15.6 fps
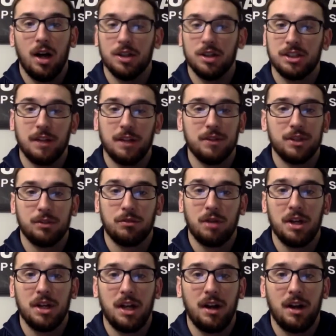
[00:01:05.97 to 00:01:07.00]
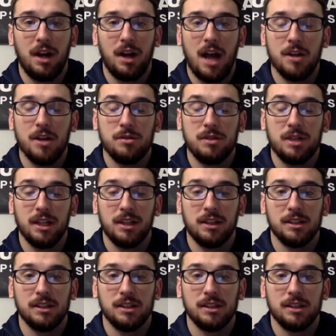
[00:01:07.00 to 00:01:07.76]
Just give us a rundown on how you think